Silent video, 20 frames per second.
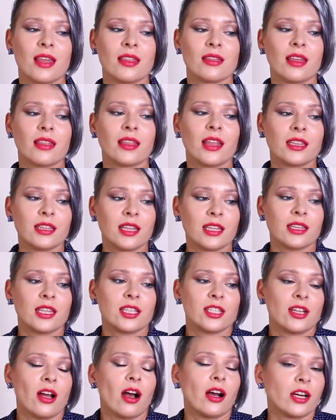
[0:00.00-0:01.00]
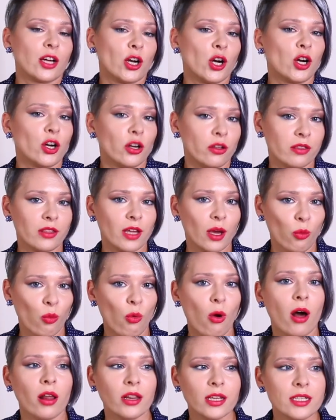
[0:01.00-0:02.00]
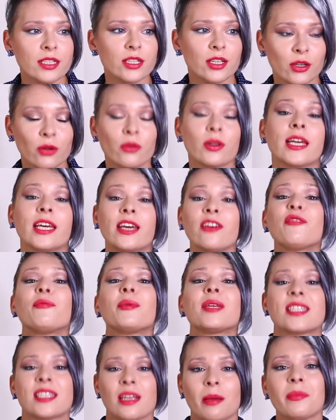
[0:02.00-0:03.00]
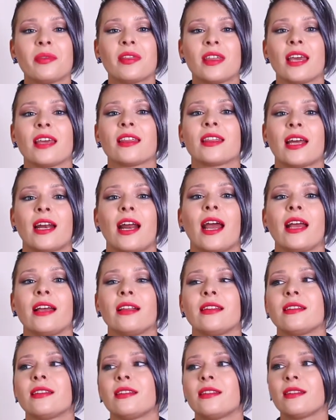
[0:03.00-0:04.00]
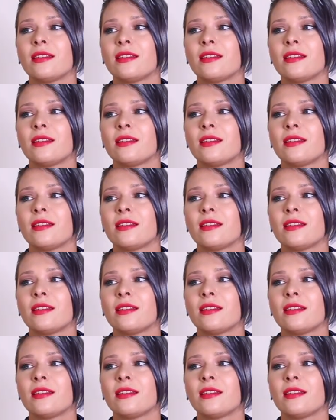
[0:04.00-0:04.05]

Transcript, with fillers: that, that that's not gonna hurt their wallet, you know, like give me something that I